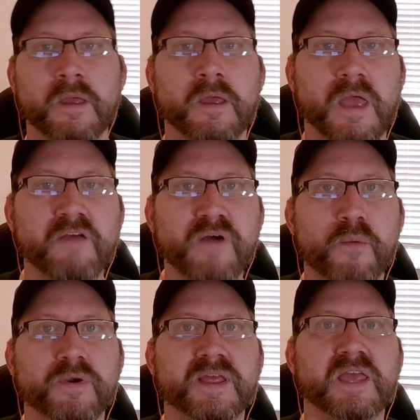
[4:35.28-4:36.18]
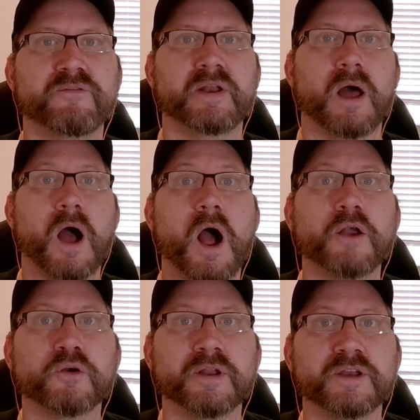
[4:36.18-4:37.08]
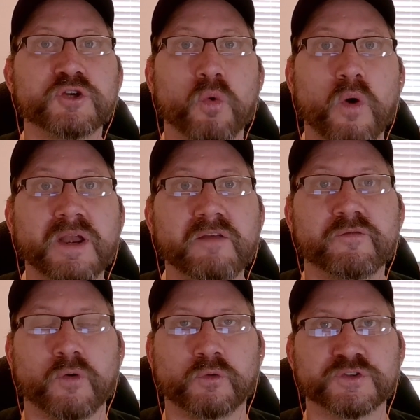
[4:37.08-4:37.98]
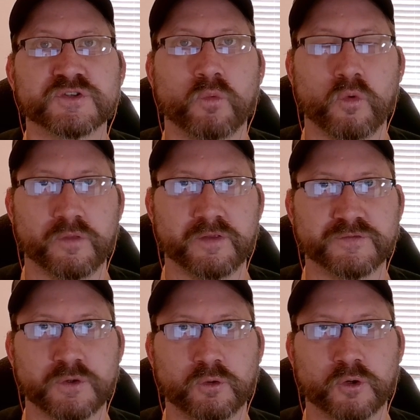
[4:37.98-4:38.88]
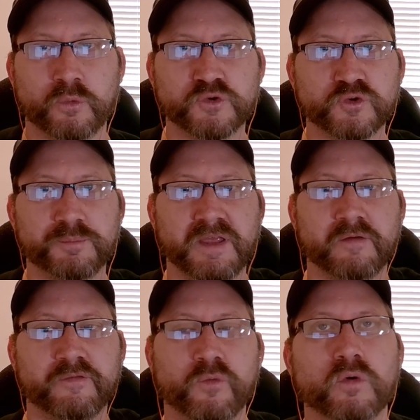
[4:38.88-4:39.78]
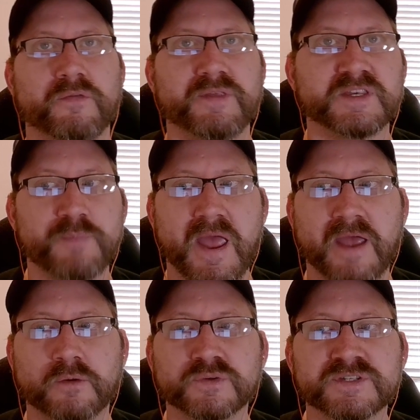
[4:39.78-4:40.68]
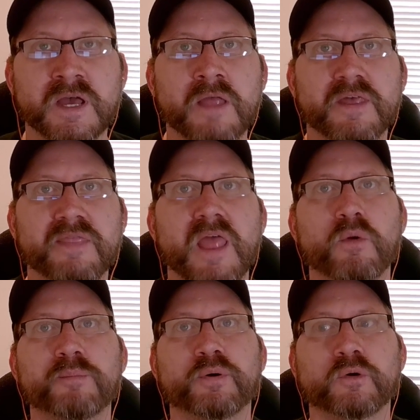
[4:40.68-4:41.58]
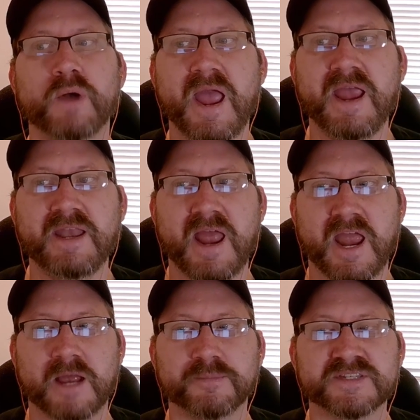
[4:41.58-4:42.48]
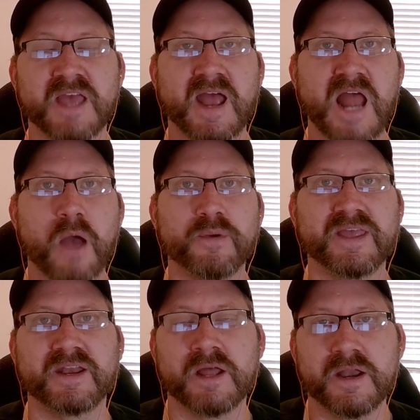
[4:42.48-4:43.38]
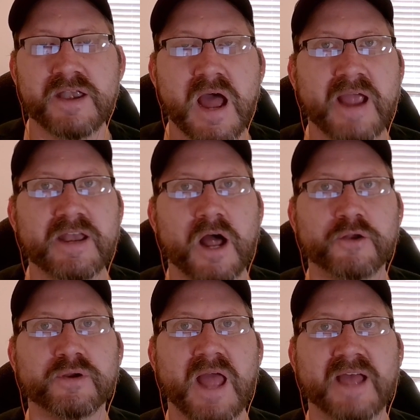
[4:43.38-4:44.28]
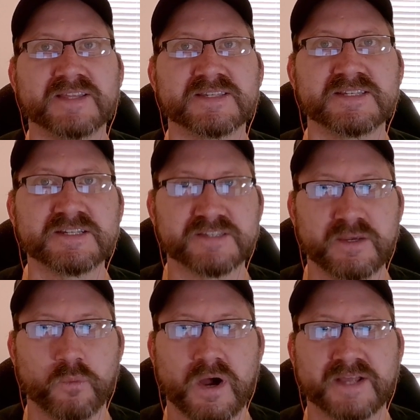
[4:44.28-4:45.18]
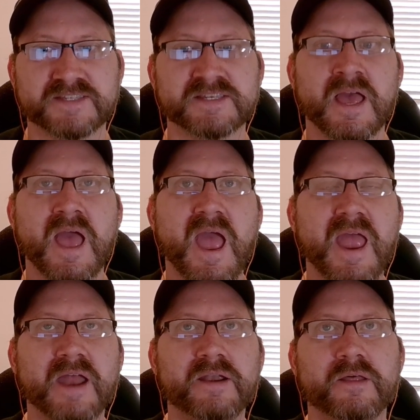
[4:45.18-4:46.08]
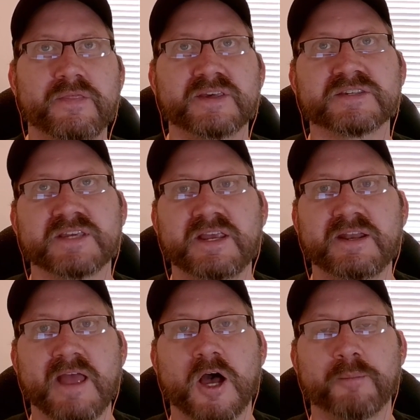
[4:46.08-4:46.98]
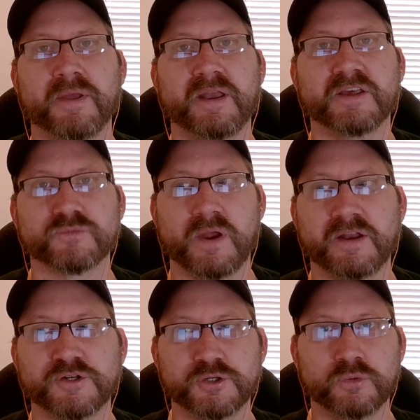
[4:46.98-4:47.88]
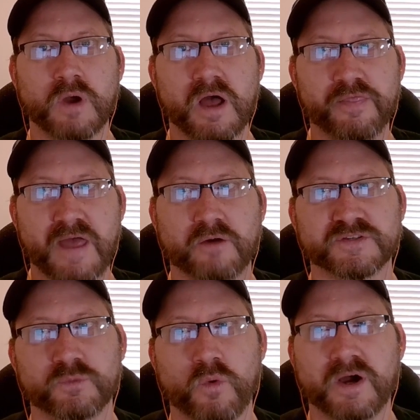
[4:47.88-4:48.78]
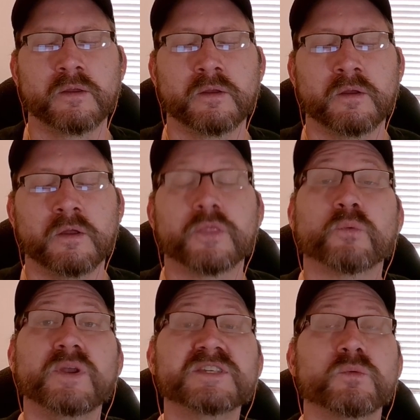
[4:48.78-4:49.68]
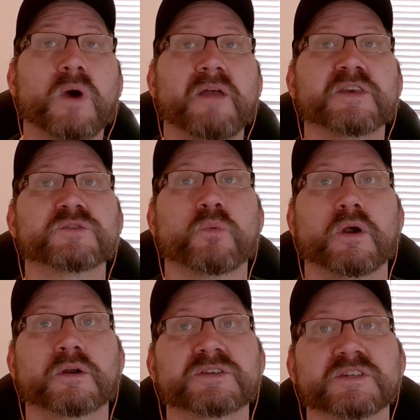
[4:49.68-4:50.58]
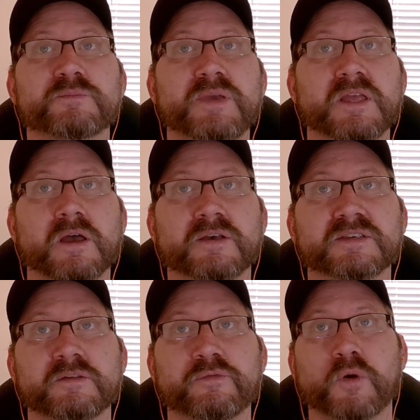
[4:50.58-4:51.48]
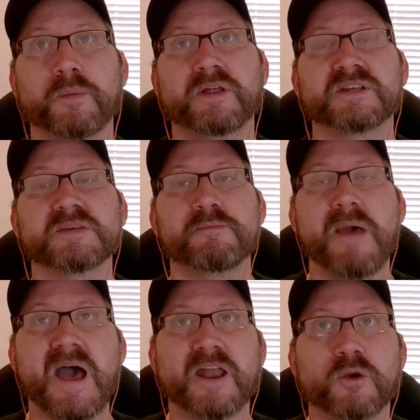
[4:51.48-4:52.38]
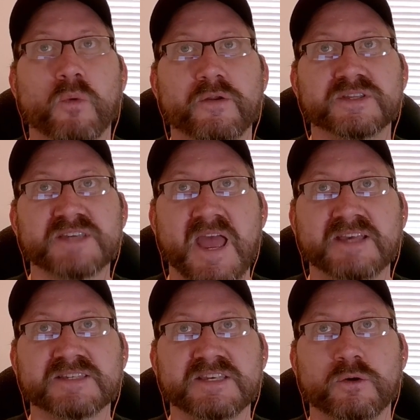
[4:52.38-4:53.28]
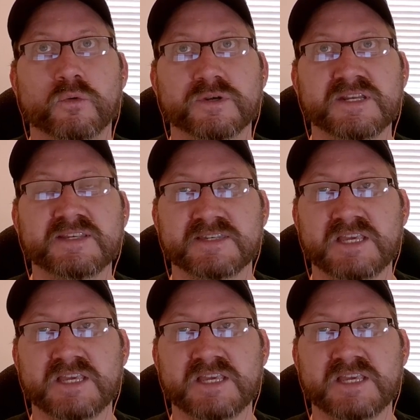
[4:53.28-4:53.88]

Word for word: If I were to give it 120 volts worth of solar, which would be four of these panels, then they would pull 8 amps and I would get 960 watts. And this heating element is rated to 1,000 watts. The reason why this works is because the formula doesn't matter whether it's AC or DC.